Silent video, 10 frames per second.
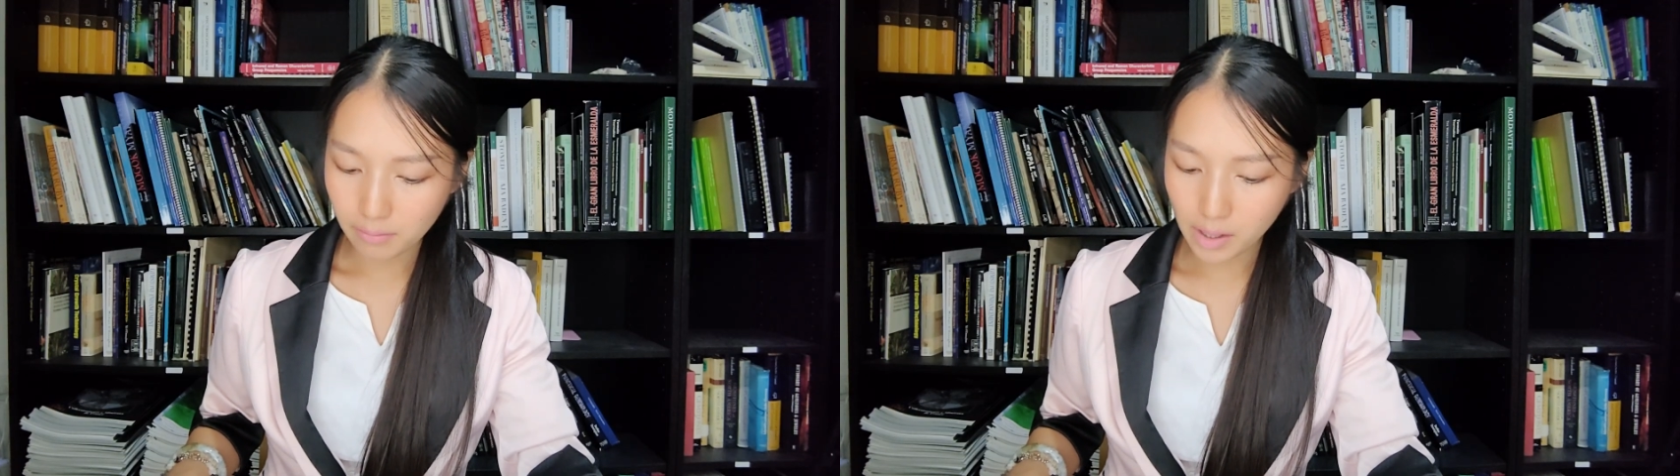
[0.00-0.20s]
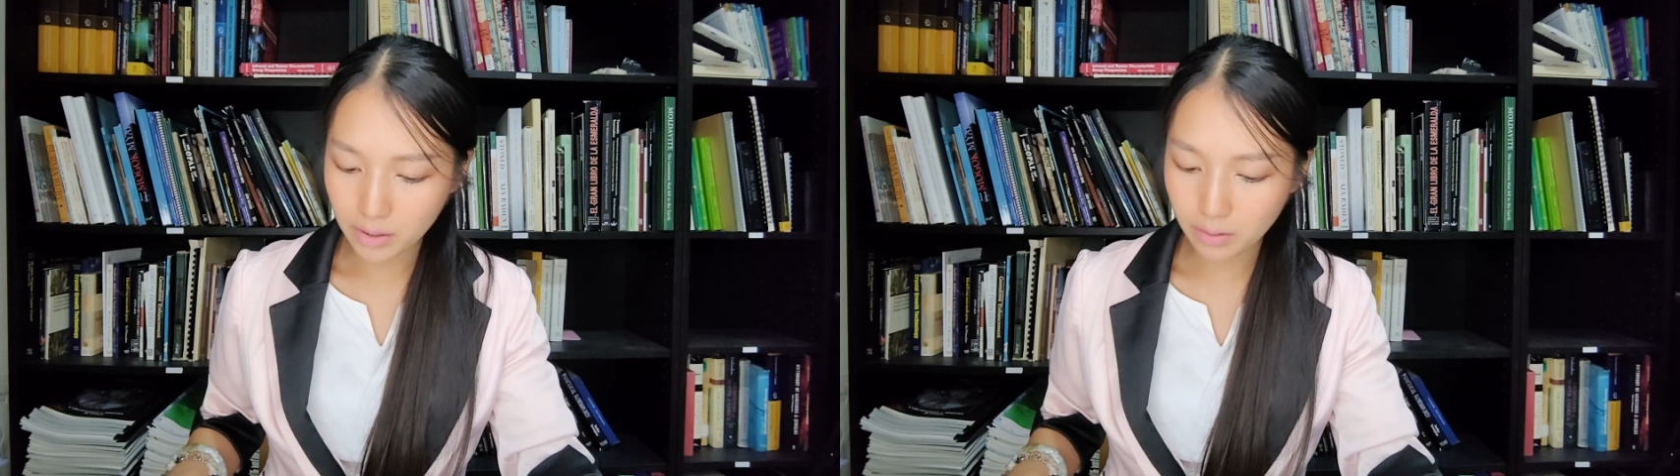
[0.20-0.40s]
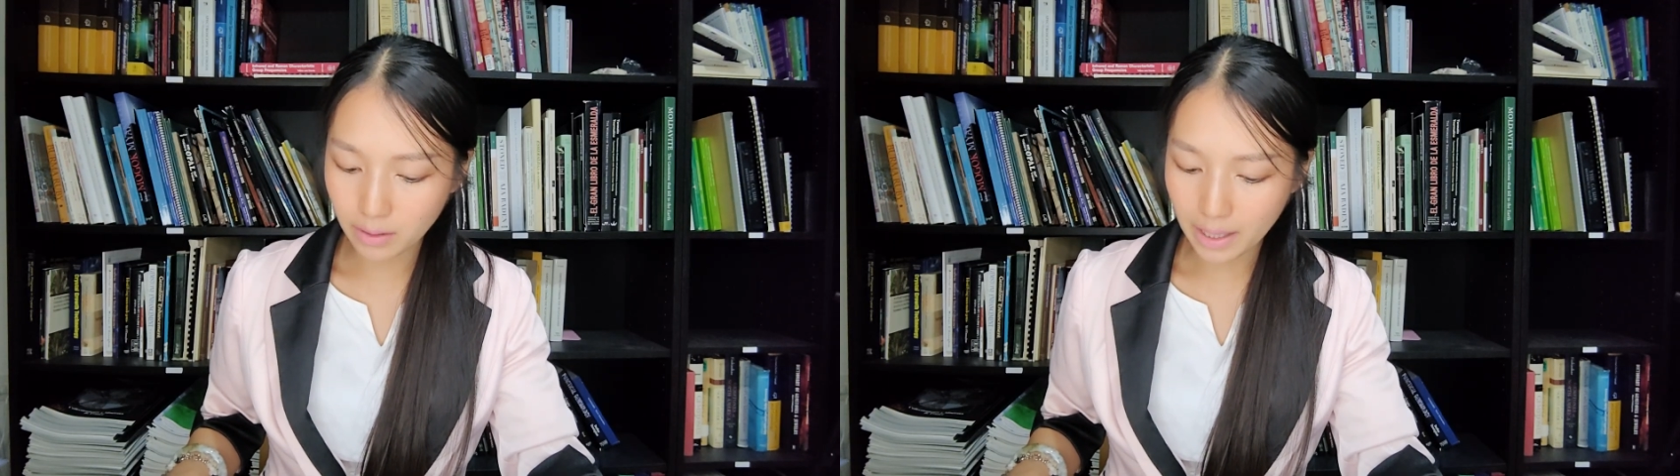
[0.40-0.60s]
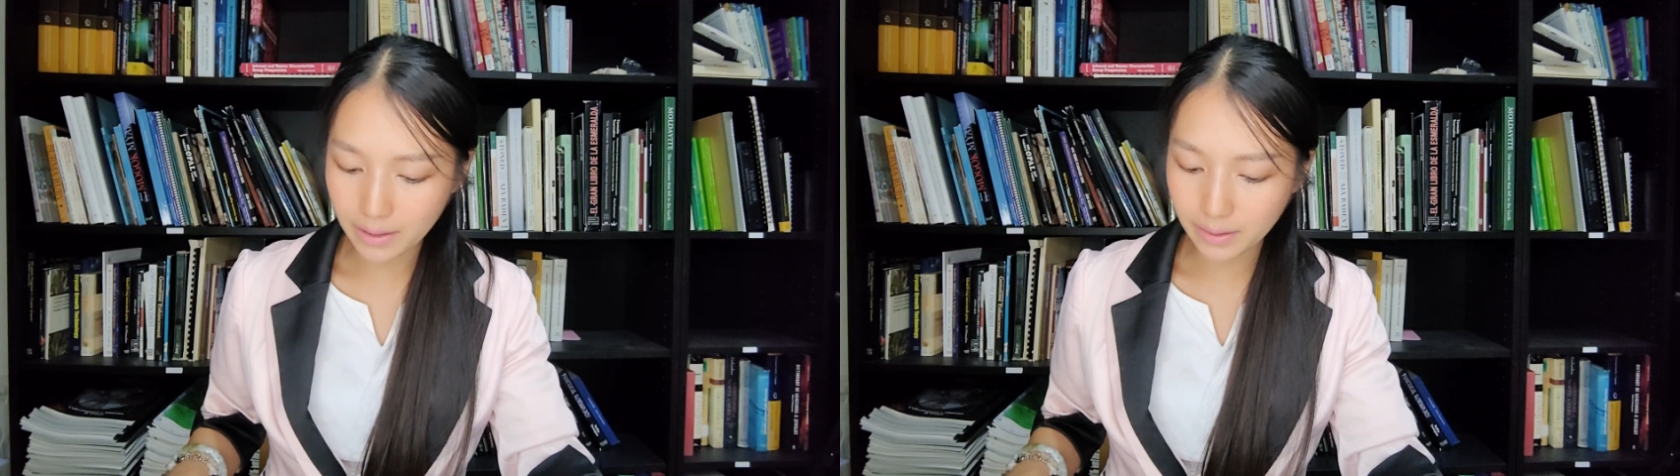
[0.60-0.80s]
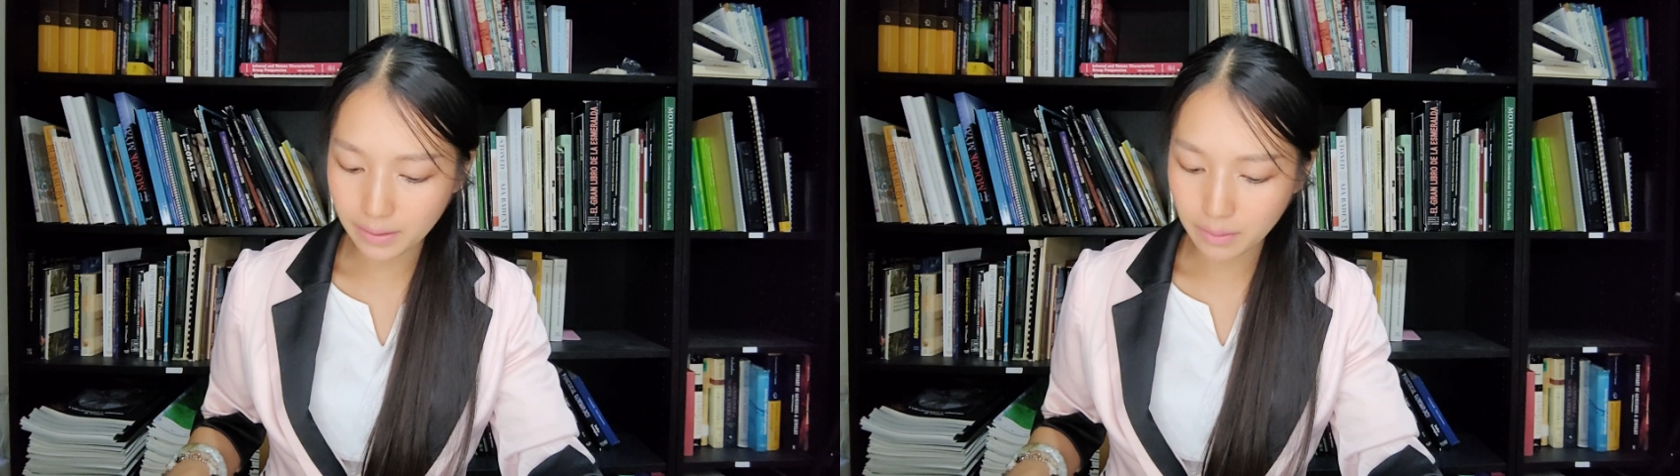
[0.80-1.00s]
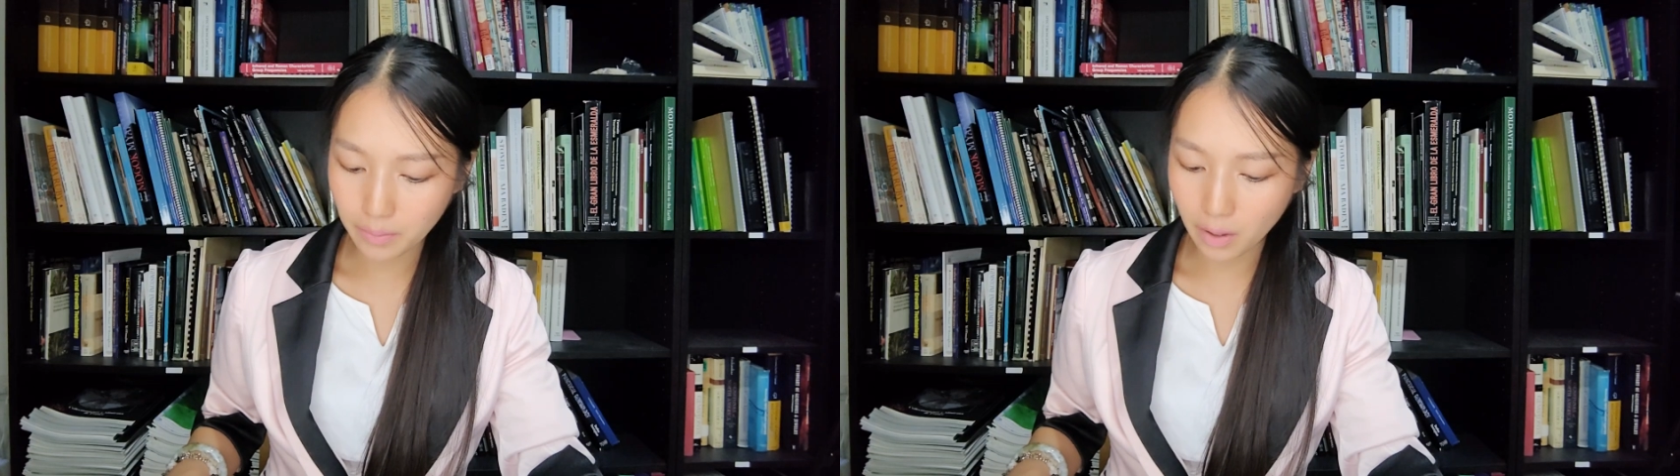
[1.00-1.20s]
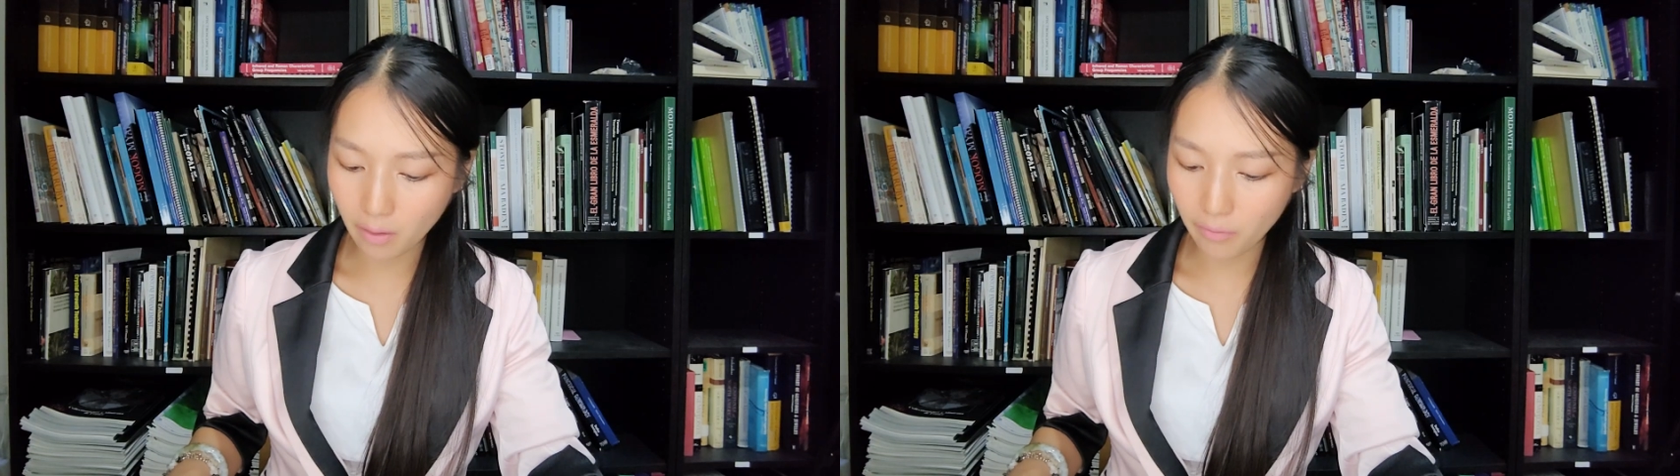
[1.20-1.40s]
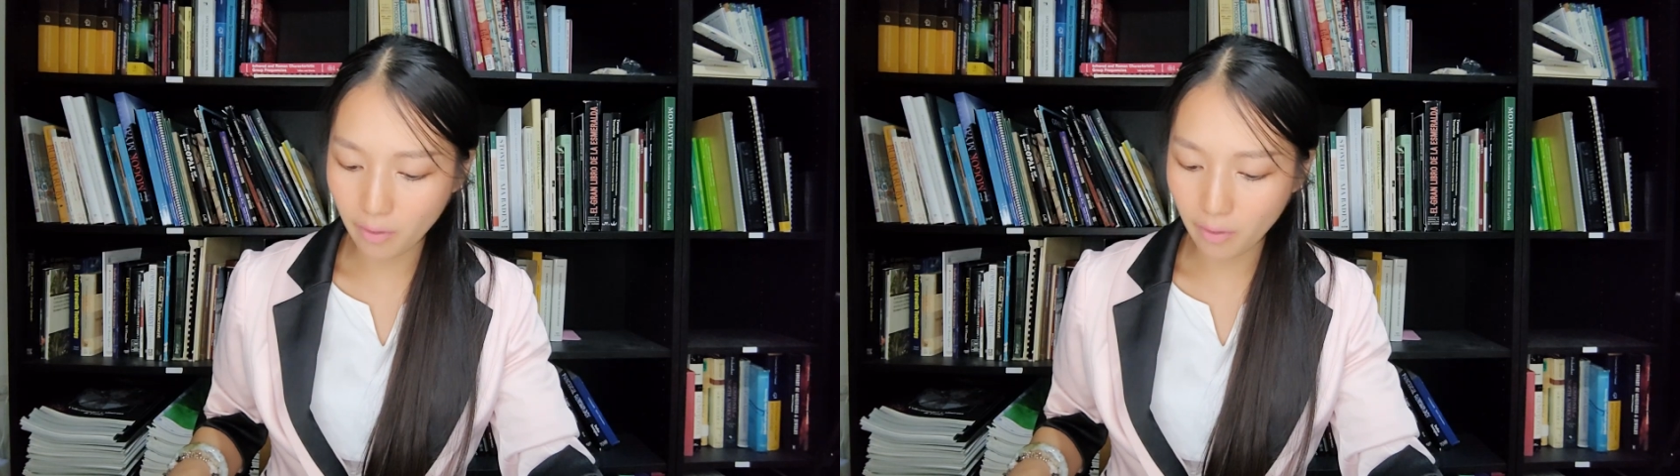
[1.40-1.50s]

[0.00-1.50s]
musculus, pearl